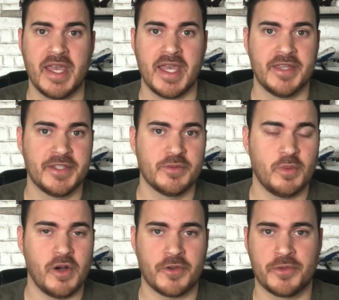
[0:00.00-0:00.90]
and then
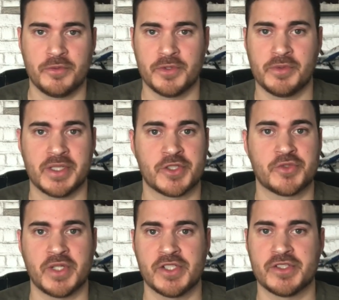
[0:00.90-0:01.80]
walk through the
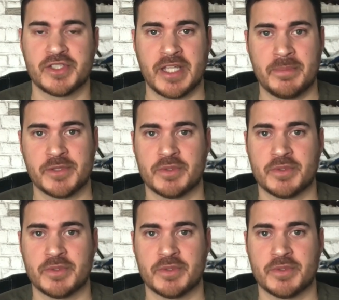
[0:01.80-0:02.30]
registration steps,